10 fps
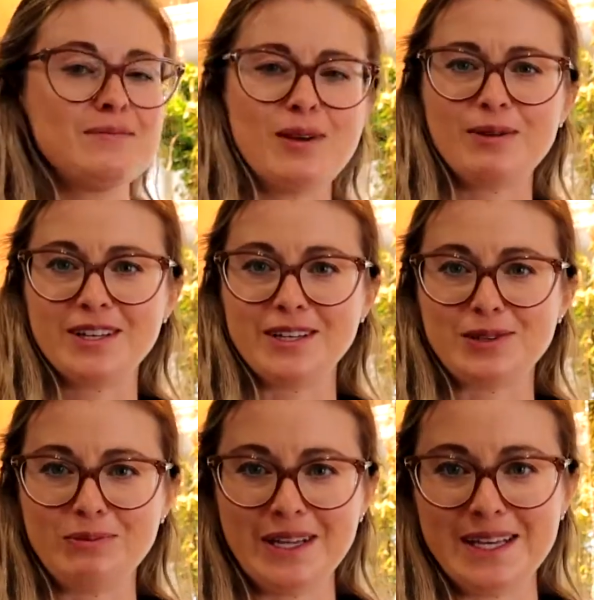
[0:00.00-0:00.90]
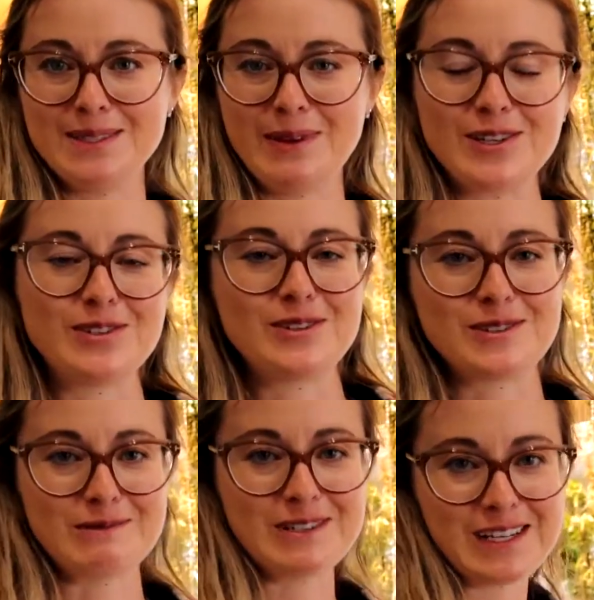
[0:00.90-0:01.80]
Maybe clean your blades, make sure
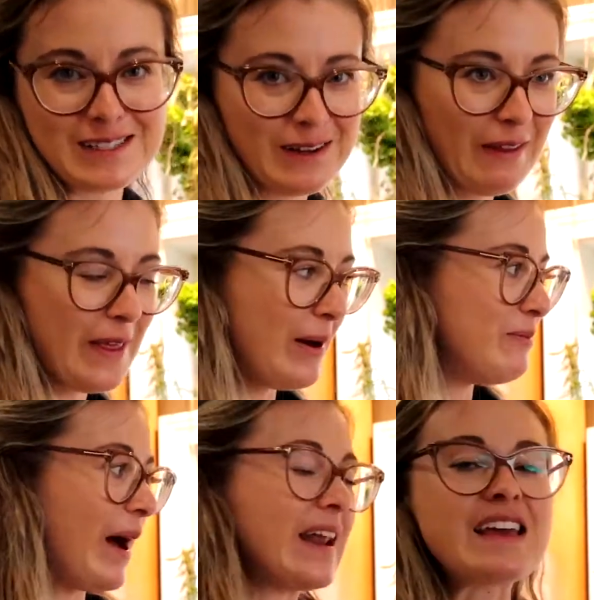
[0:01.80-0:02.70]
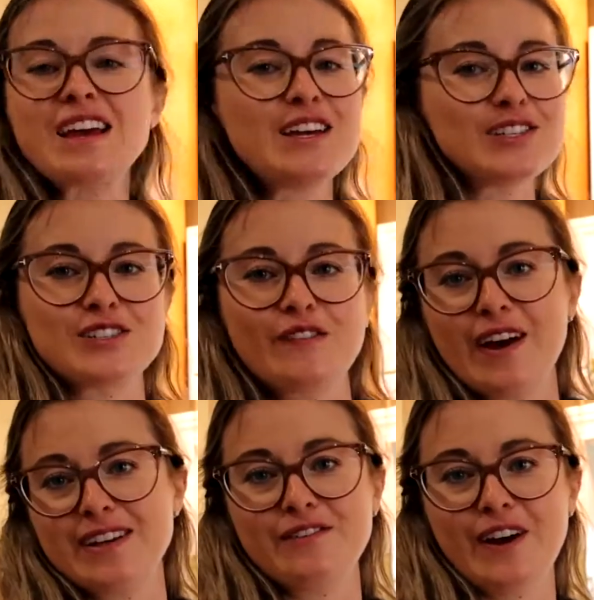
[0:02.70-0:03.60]
there's no dust on them, but just
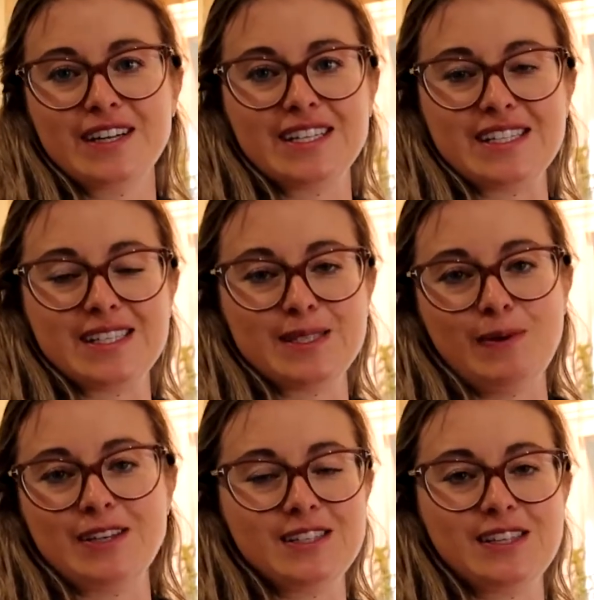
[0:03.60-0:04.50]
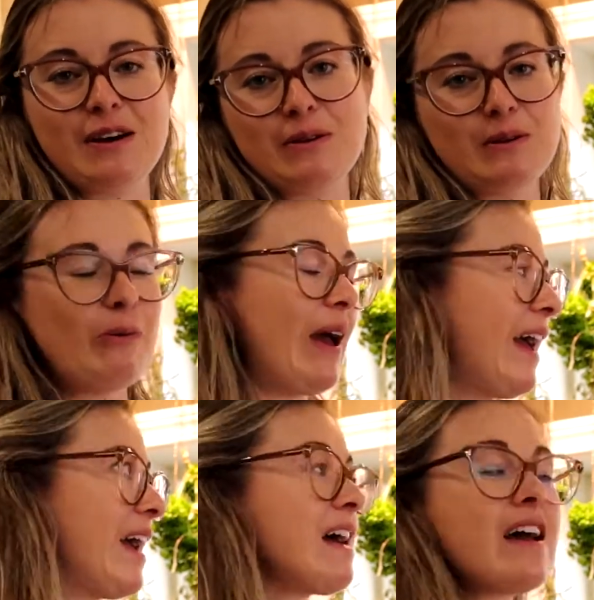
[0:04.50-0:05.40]
find, find an easy space that's out of the
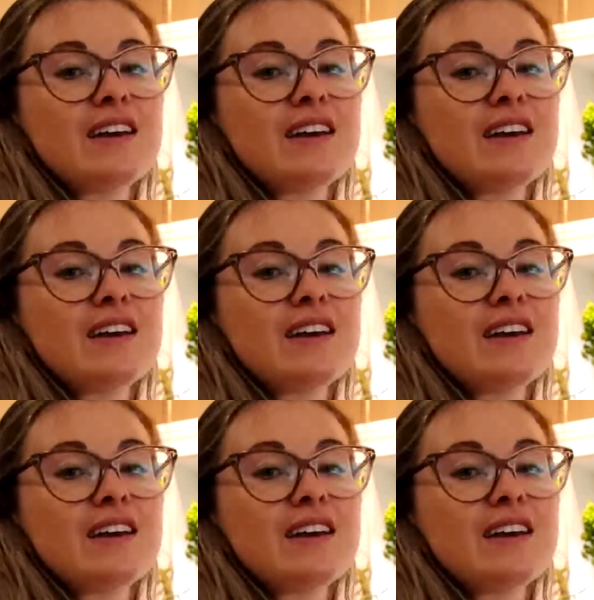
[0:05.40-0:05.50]
way.